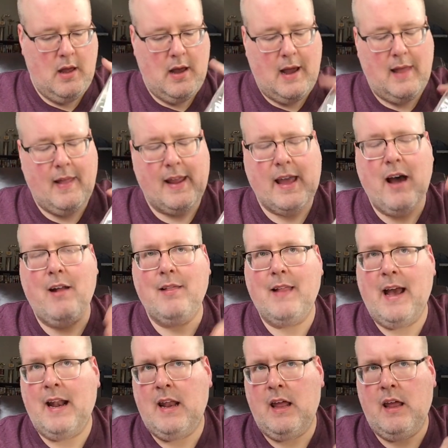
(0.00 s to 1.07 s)
I like how
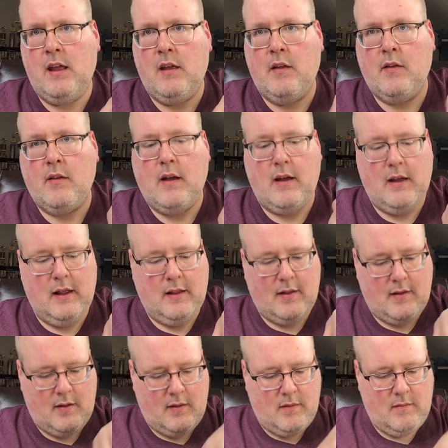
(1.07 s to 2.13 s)
light it is.
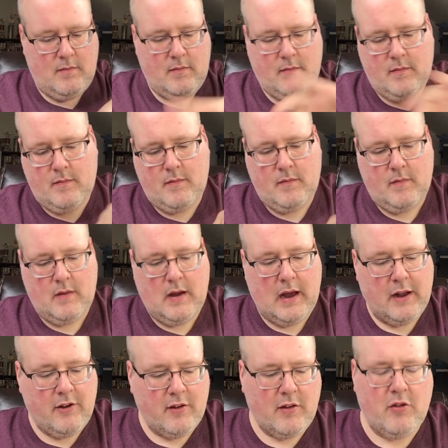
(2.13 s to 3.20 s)
I
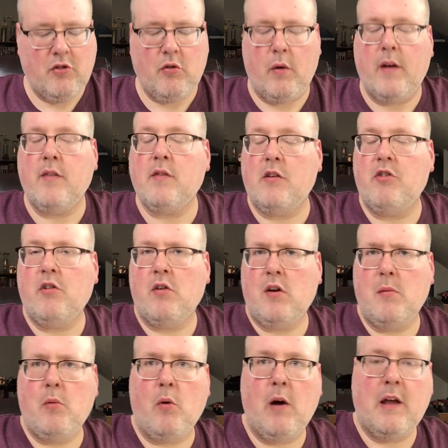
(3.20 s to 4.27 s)
just enjoy stitching on
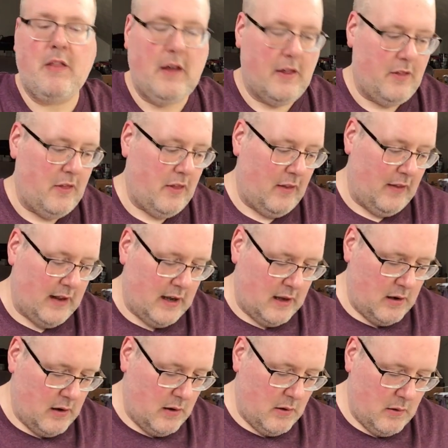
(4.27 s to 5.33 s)
it more, I think, than the
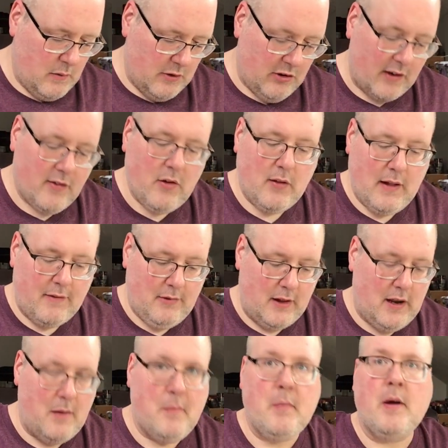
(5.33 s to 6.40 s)
linen, which I still love
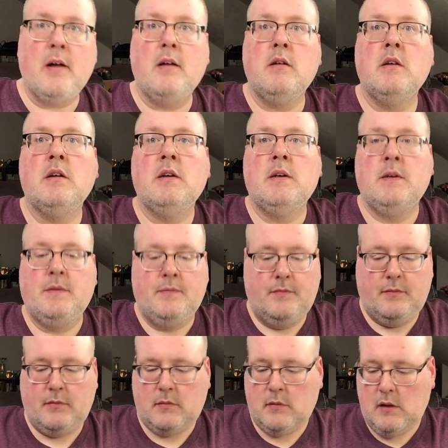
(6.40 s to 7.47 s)
linen, but
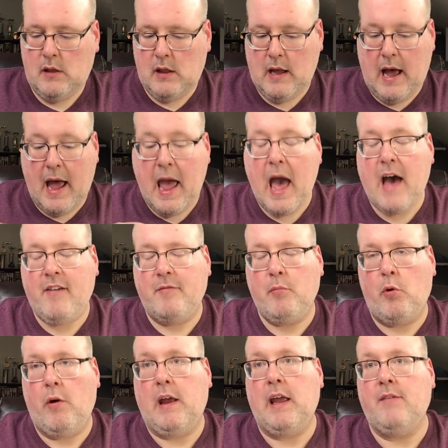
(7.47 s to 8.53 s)
I have
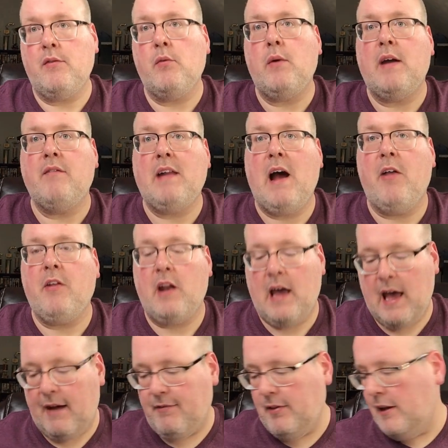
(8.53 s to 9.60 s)
more even weave now than I
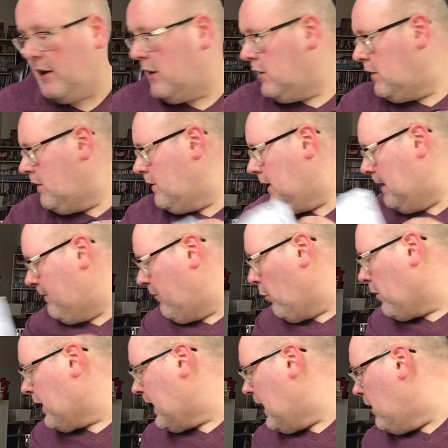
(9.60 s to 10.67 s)
have linen in
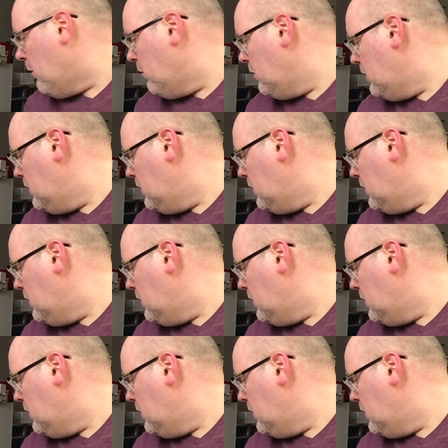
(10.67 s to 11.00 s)
40 count.